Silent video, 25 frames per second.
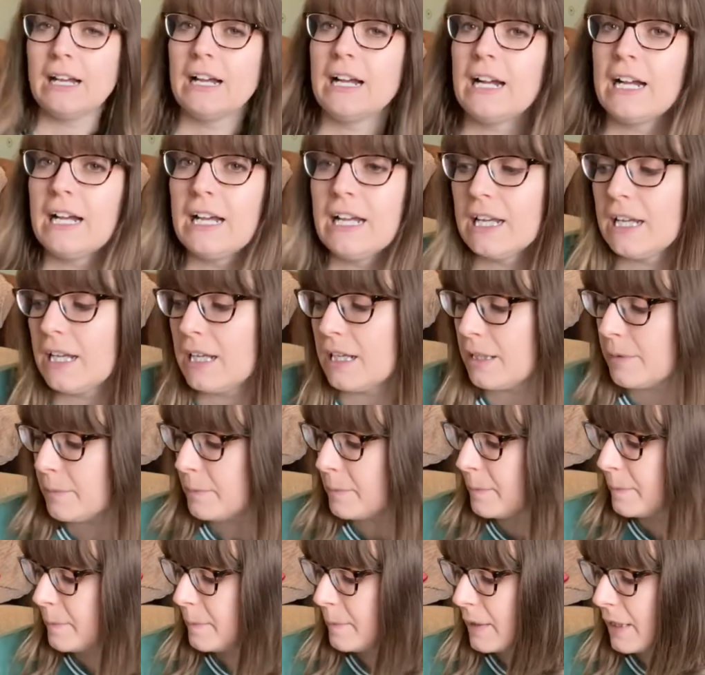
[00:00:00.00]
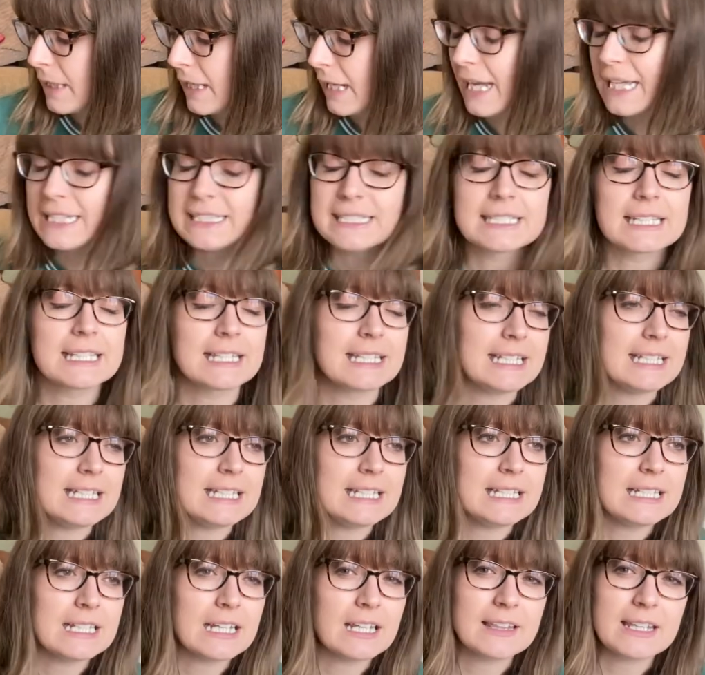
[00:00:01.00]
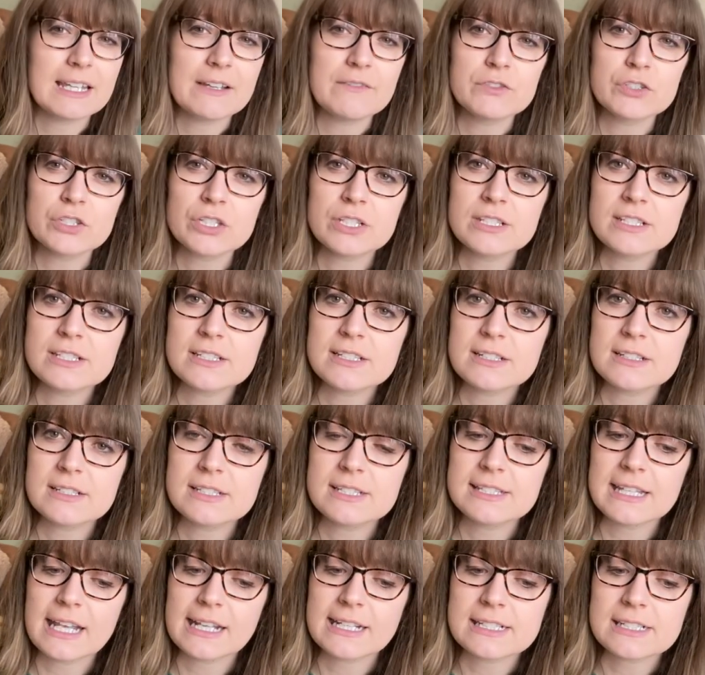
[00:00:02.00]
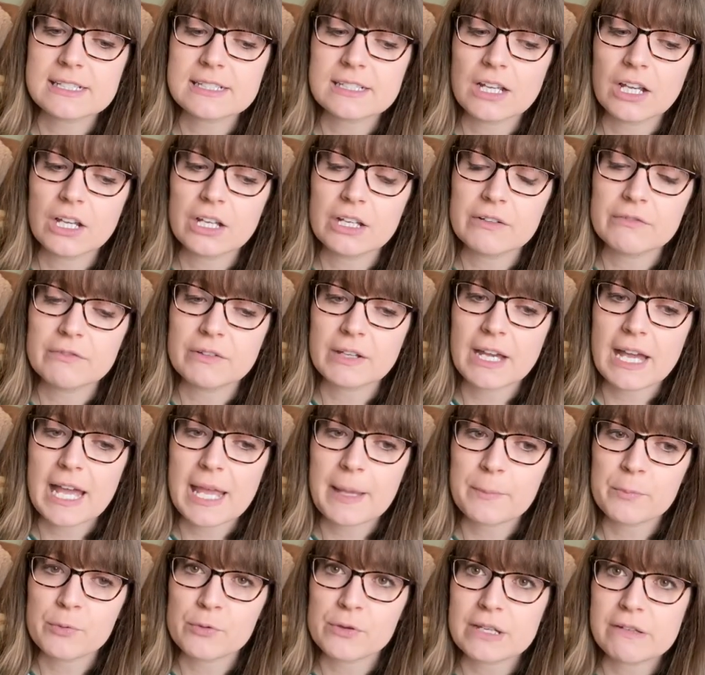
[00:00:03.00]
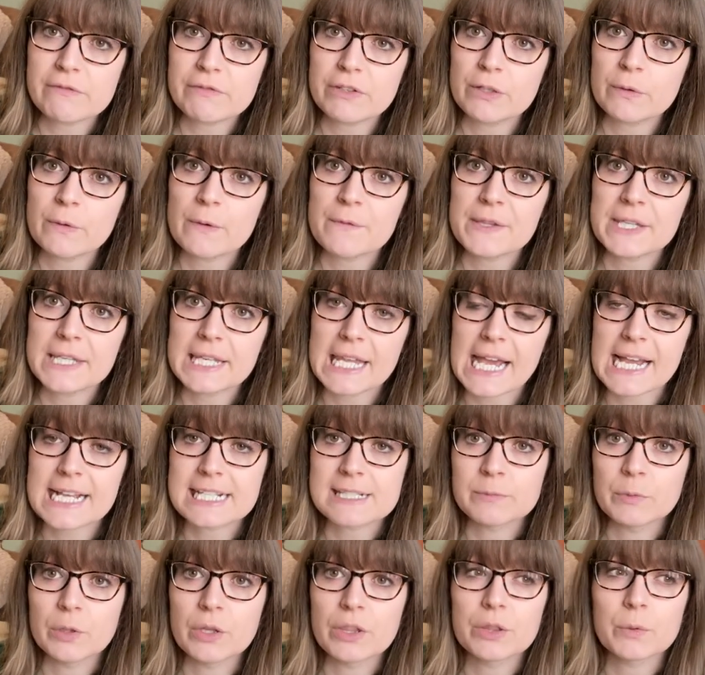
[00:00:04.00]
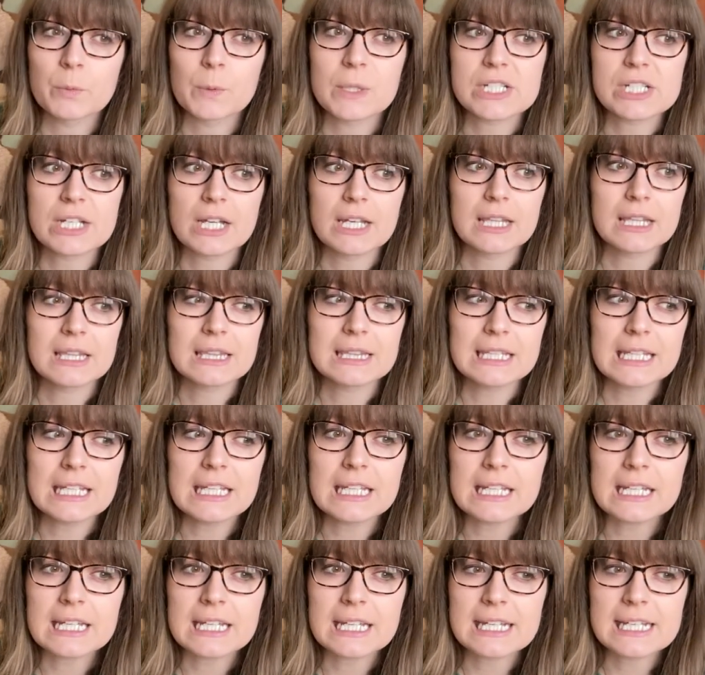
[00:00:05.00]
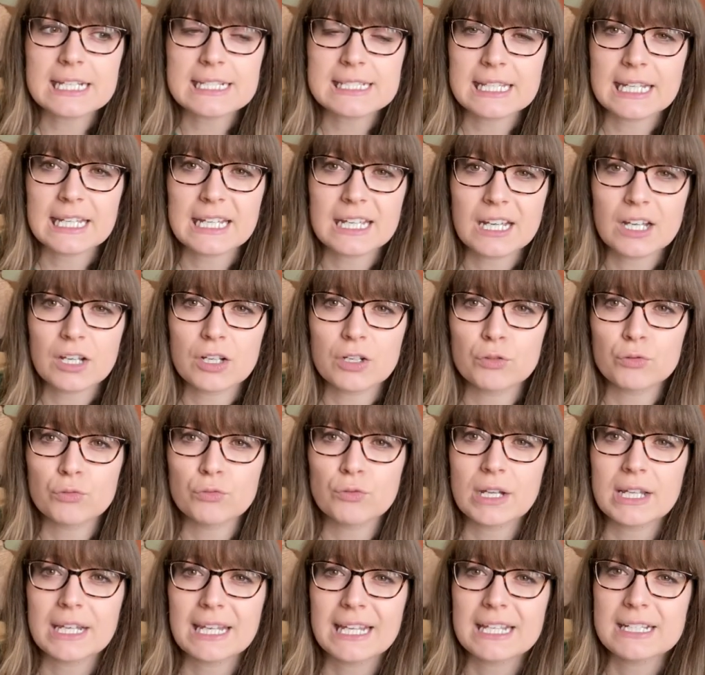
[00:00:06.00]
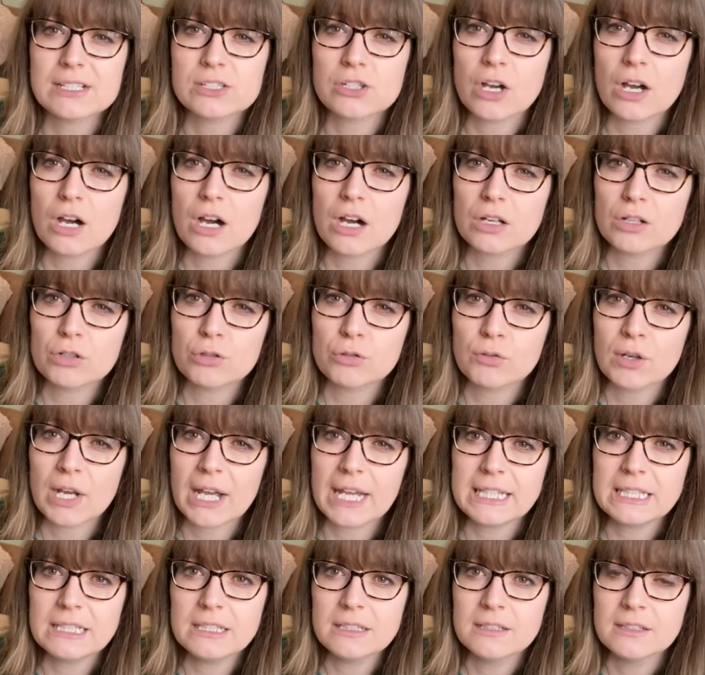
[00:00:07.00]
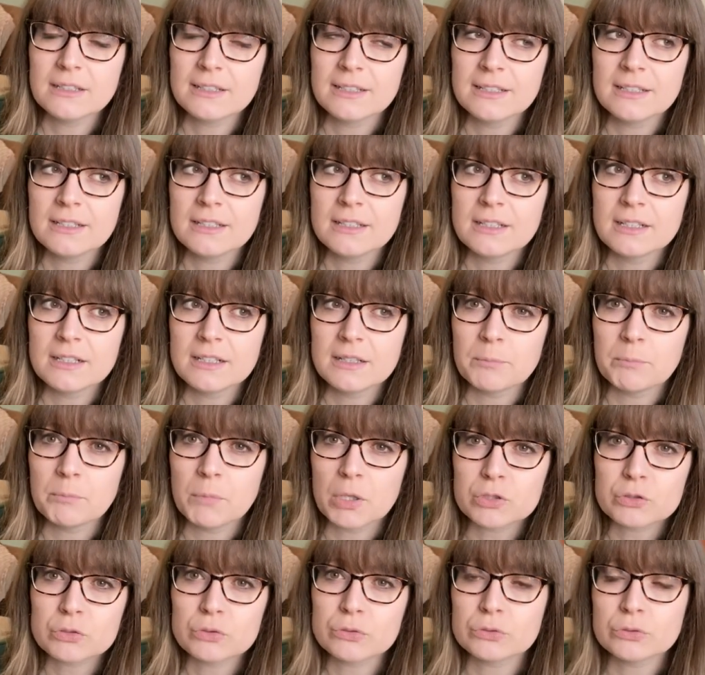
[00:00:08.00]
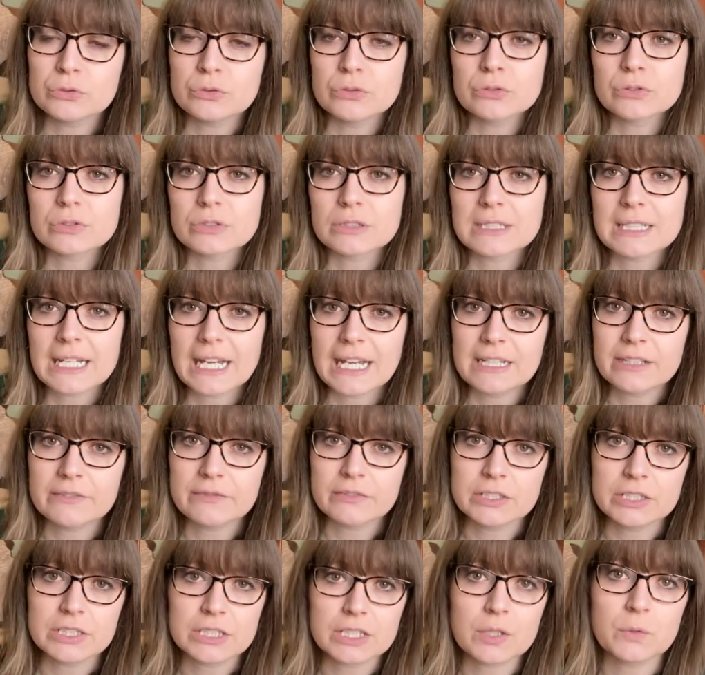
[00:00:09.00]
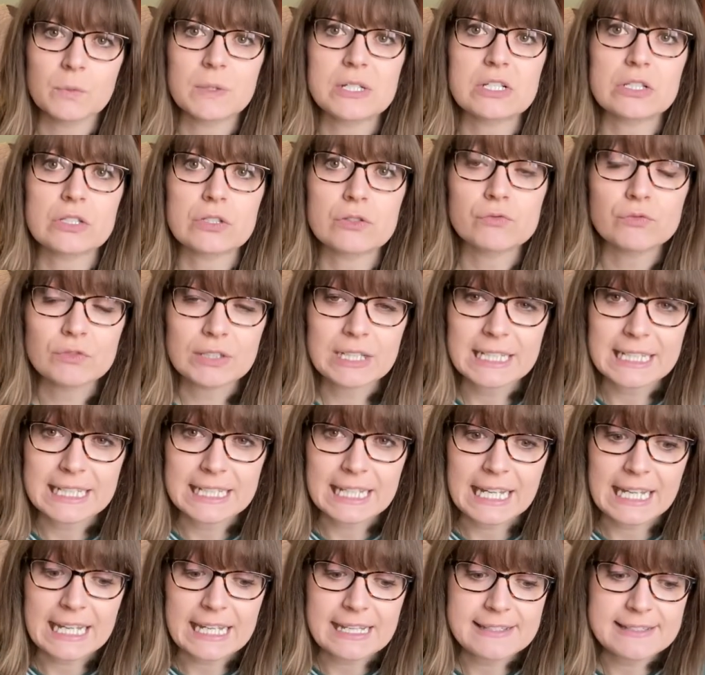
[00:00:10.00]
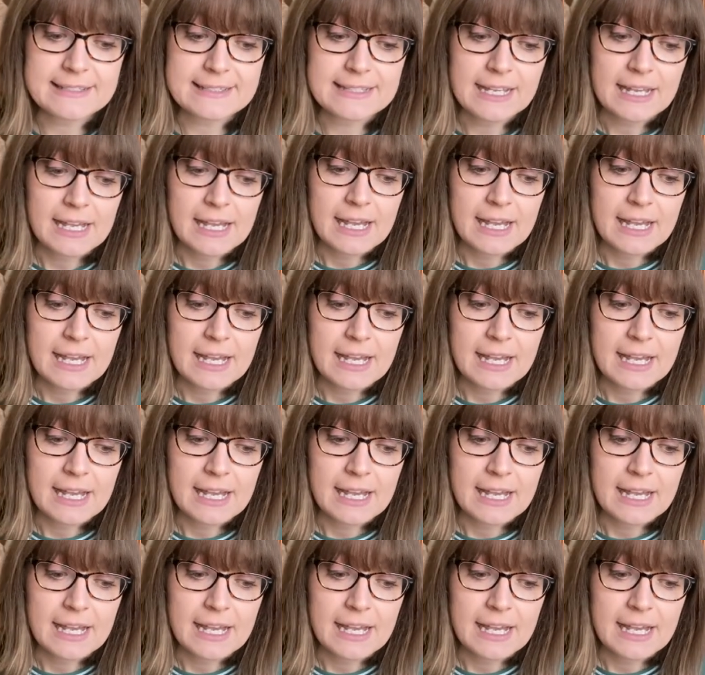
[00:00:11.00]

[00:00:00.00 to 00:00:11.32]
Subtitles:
And they've just sent over a preview of the next month, which I think is like a dark grey mottled kind of look, which looks really nice.